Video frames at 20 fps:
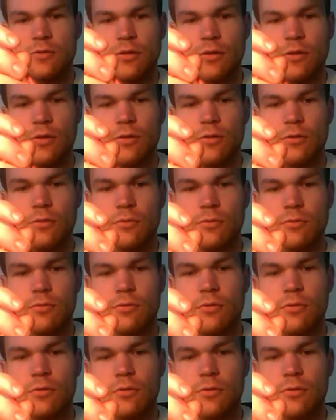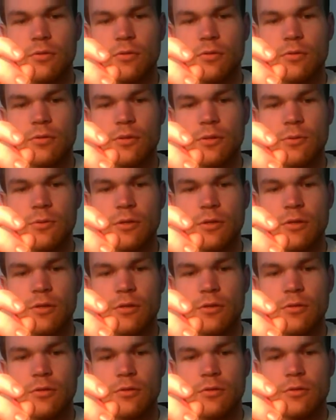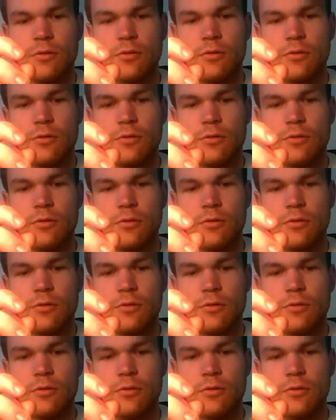So there we are.